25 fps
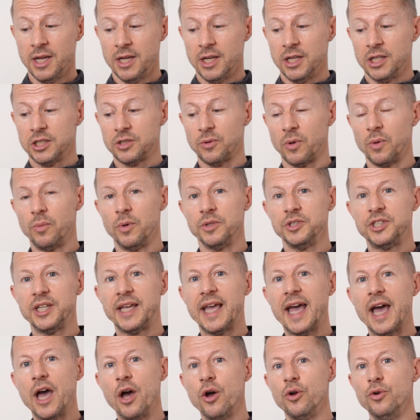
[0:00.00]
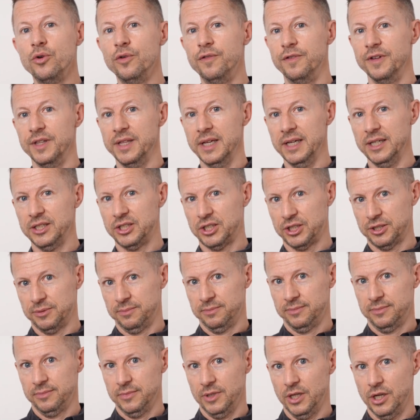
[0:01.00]
So we want to get over this
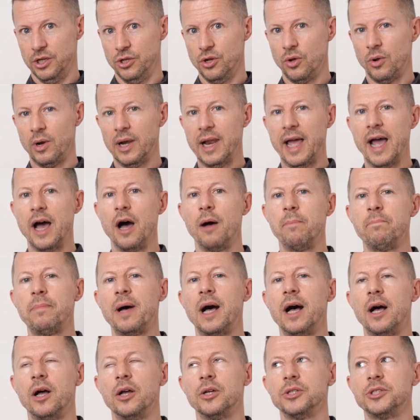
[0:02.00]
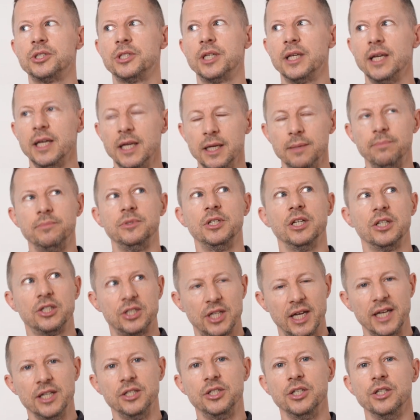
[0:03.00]
and not let our past keep
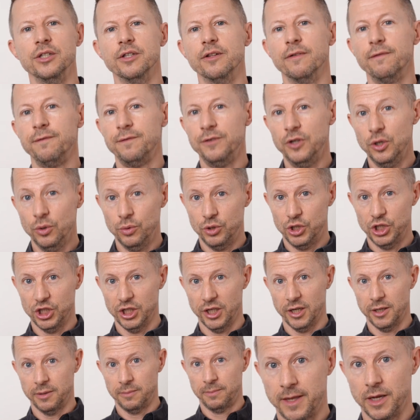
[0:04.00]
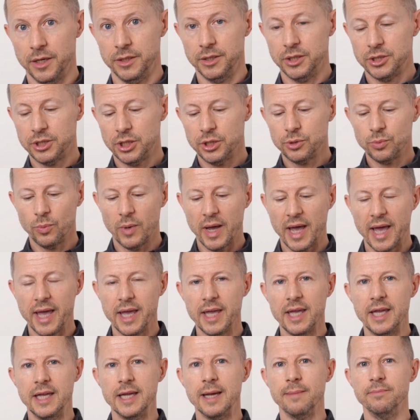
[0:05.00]
dictating the future. And this is where
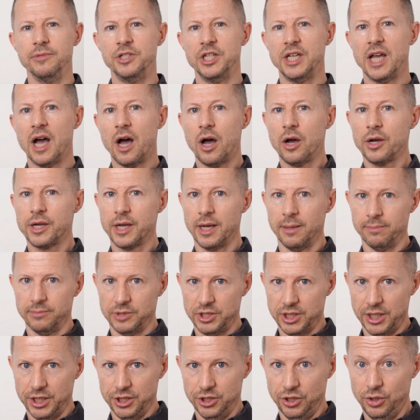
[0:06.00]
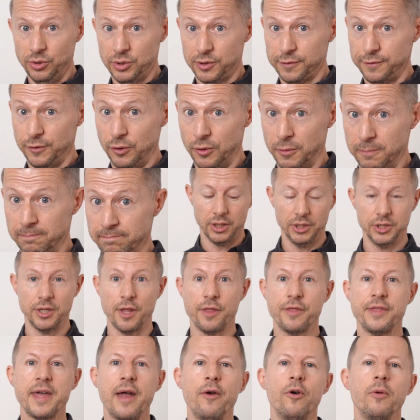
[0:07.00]
EMDR comes in useful. As a
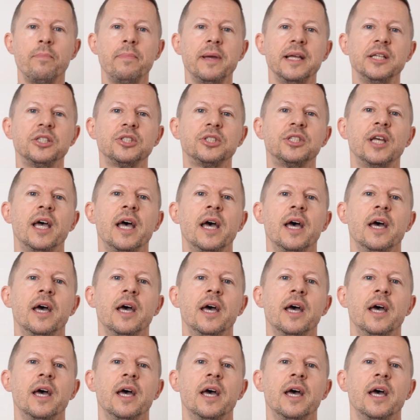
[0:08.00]
therapist,